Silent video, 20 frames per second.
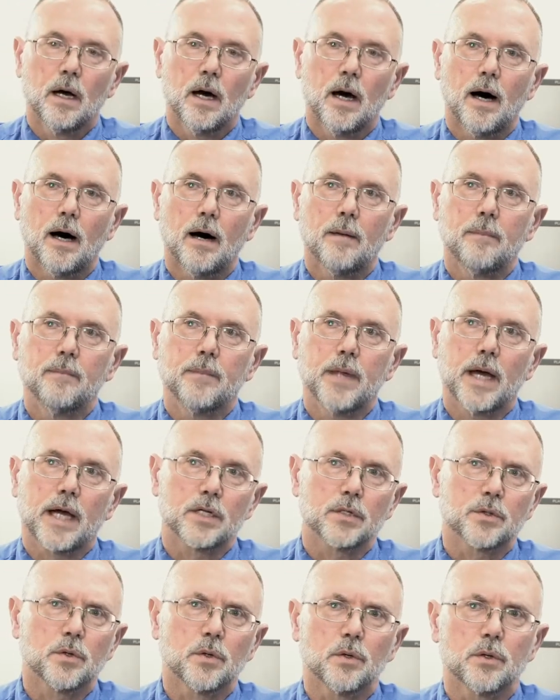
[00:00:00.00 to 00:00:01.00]
That
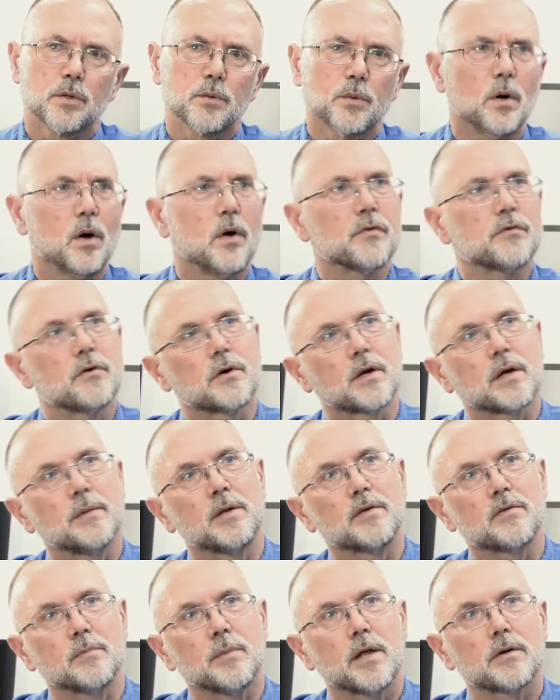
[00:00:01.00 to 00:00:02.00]
controller will also give
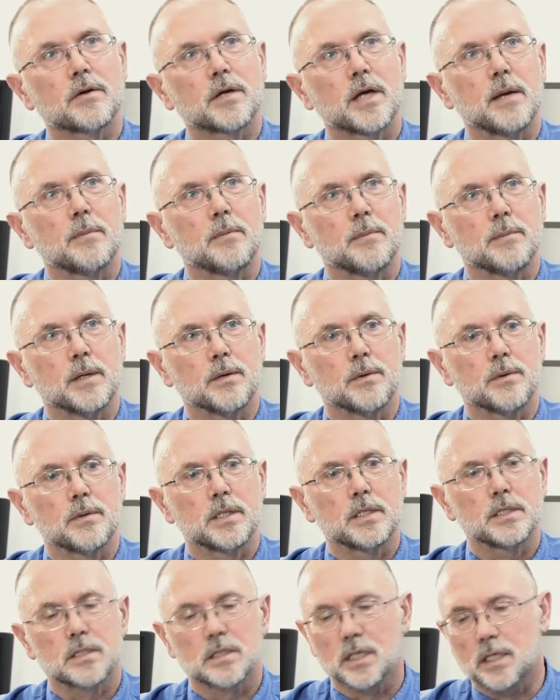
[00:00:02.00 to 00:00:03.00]
me some other
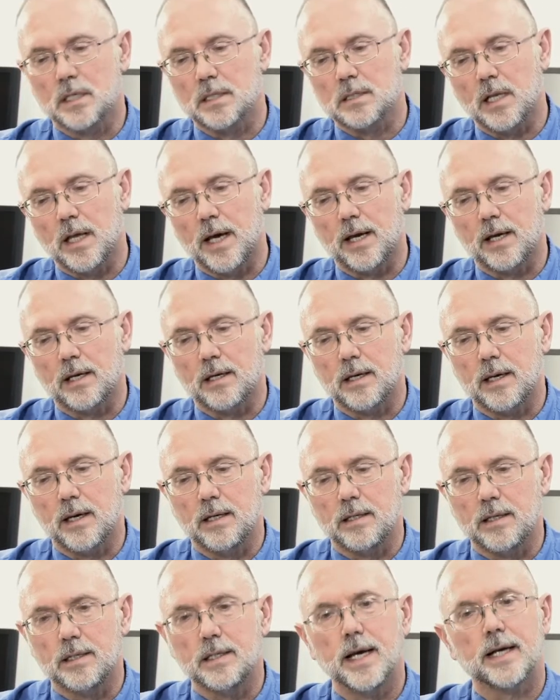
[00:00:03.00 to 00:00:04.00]
capabilities, things like
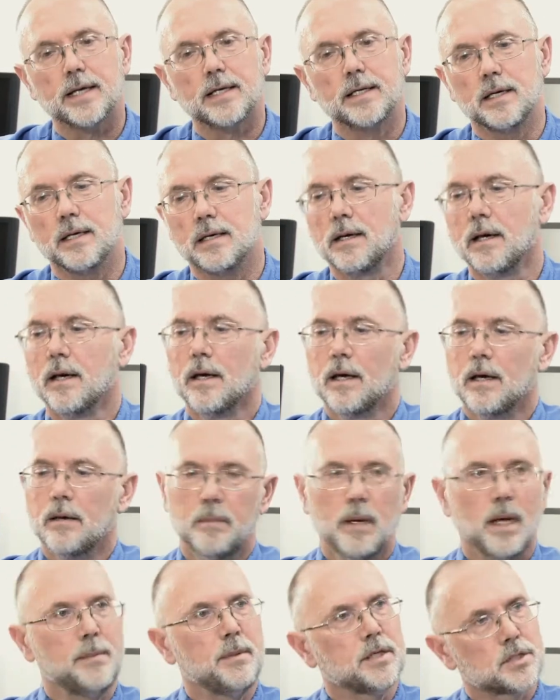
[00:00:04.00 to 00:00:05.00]
detecting
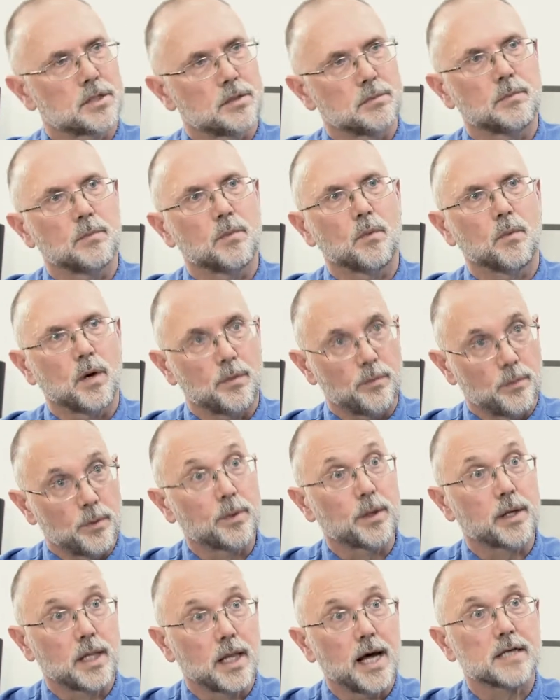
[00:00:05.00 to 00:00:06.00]
maybe some what we
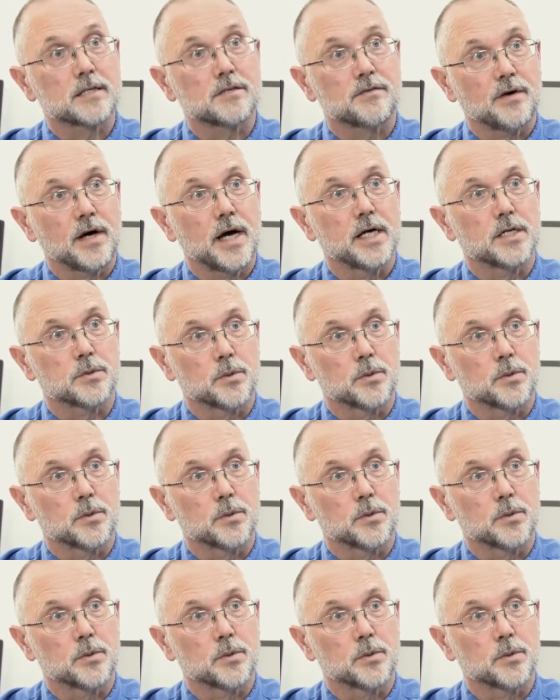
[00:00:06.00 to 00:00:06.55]
would classify as